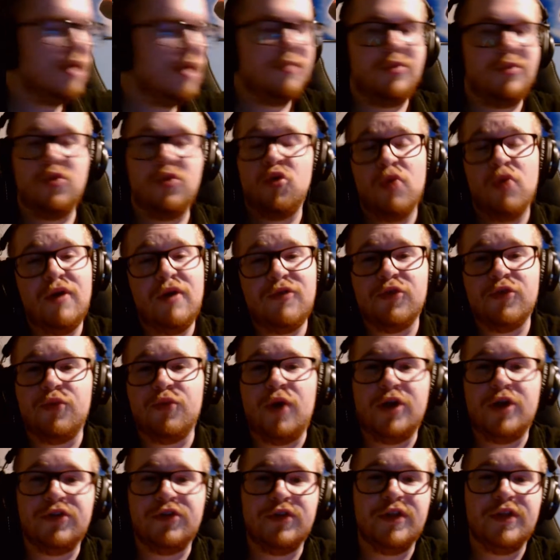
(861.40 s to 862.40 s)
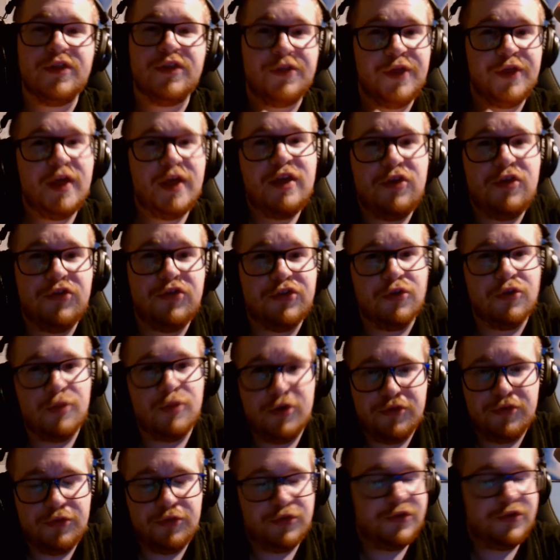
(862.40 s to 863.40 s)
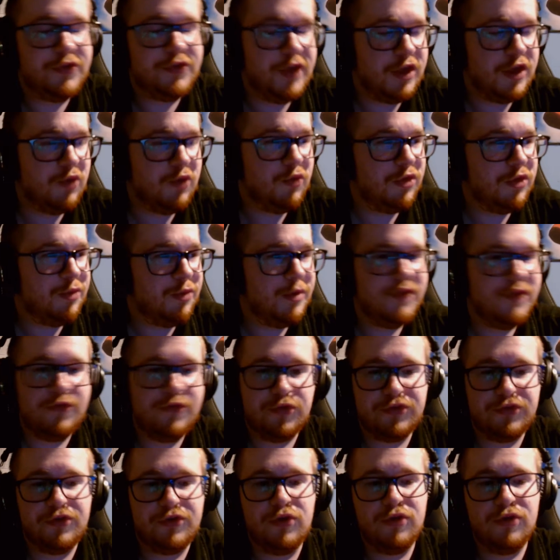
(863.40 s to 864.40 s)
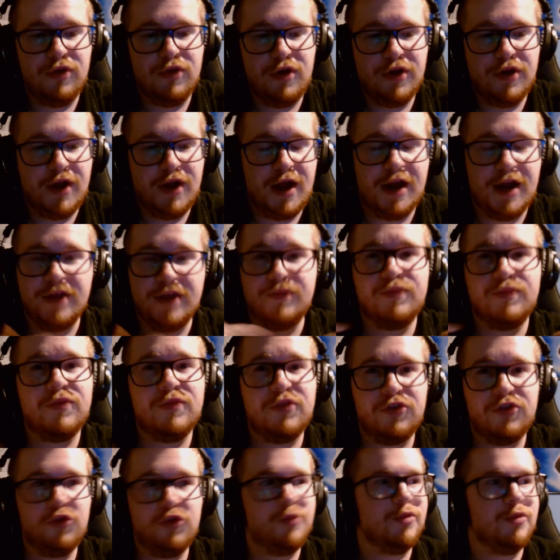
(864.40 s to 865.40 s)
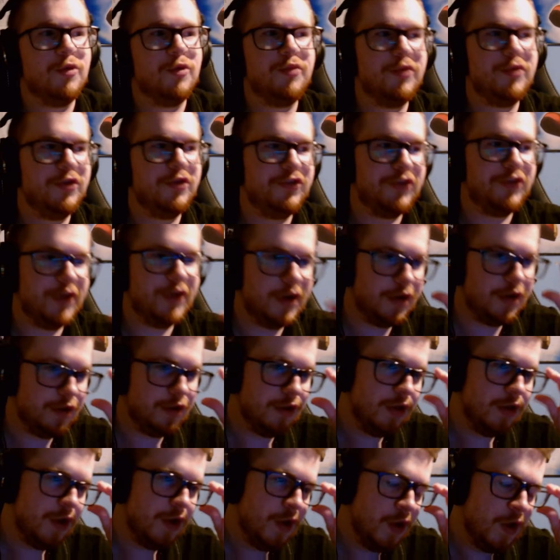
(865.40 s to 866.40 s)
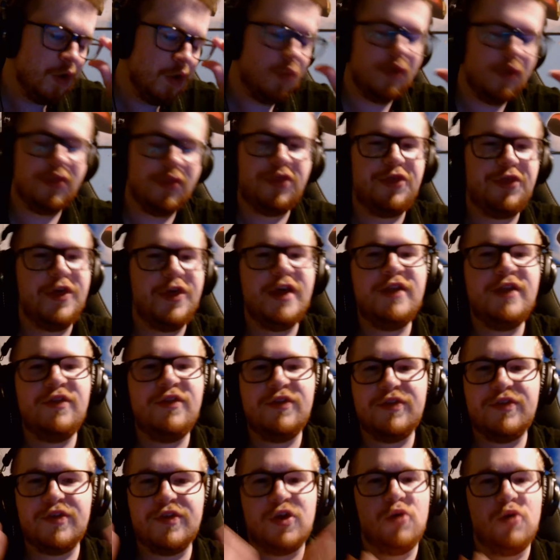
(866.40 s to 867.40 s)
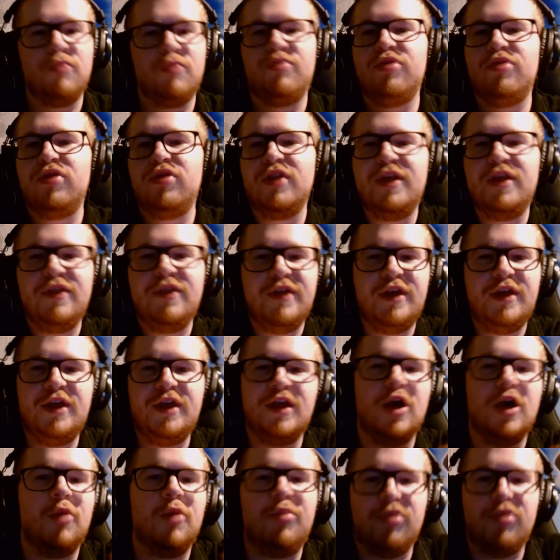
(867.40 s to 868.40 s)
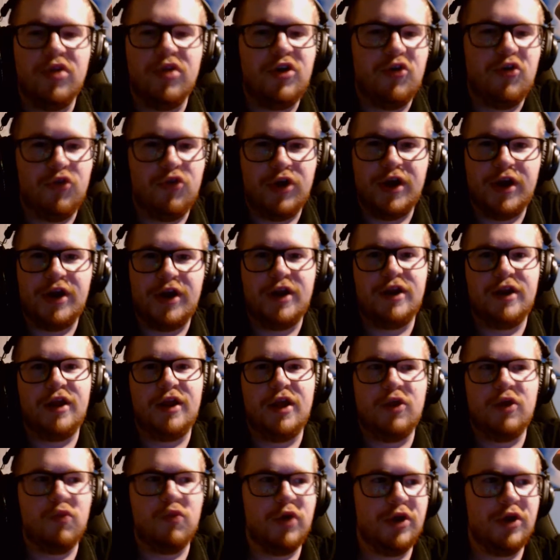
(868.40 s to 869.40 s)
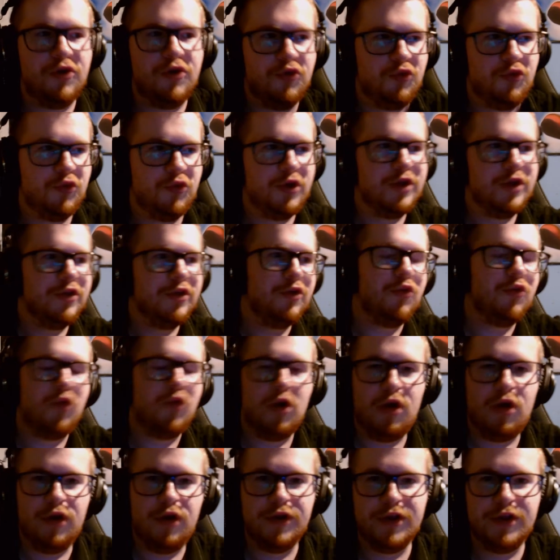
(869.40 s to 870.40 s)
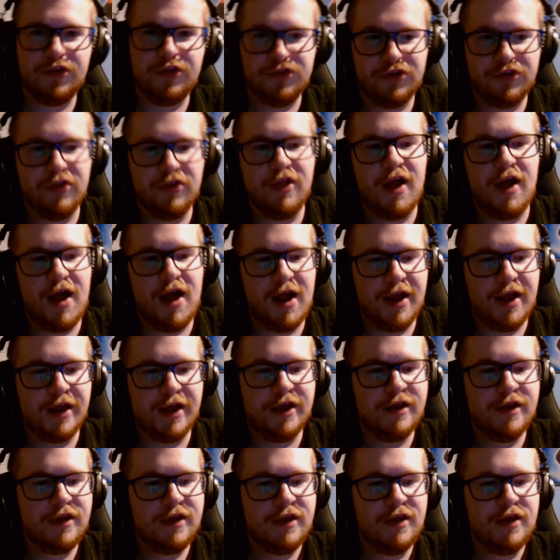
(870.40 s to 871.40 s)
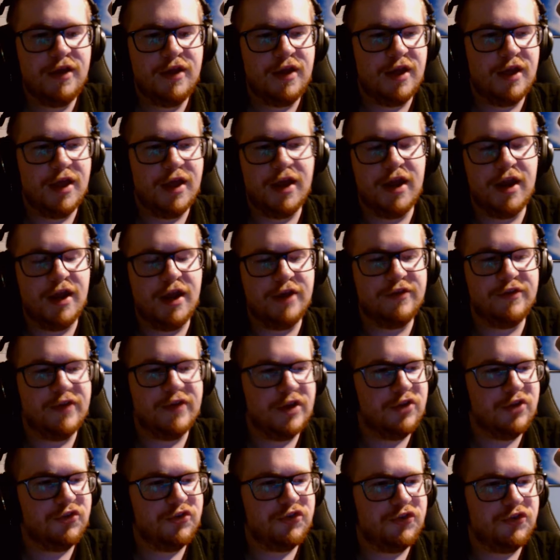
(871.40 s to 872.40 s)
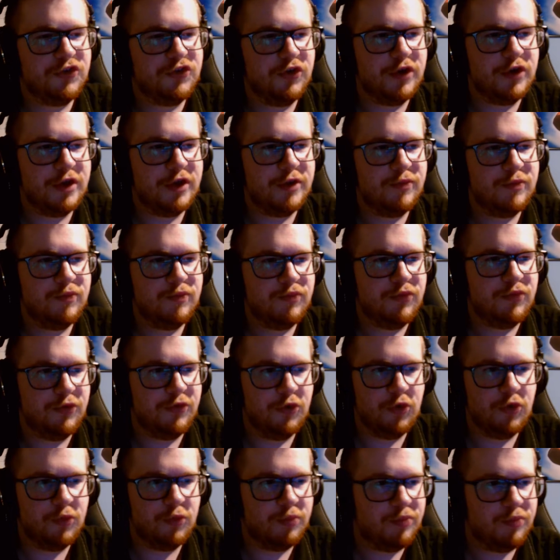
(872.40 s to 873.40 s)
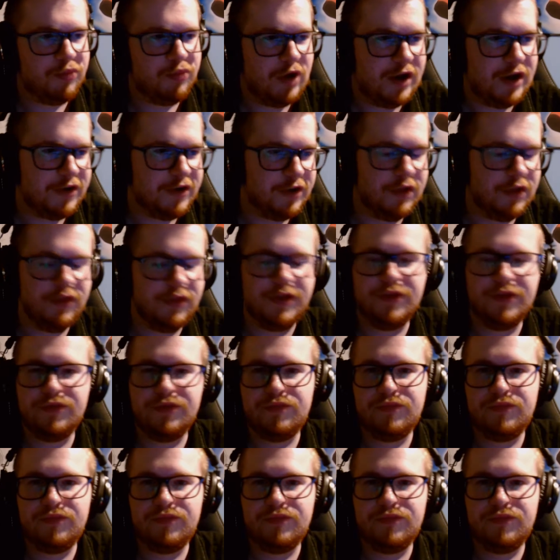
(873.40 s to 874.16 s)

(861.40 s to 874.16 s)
But whoever's watching this, thank you so much for sticking with me for so long. I super appreciate it. When things completely obliterated and went really wrong in July, and I didn't stream for practically,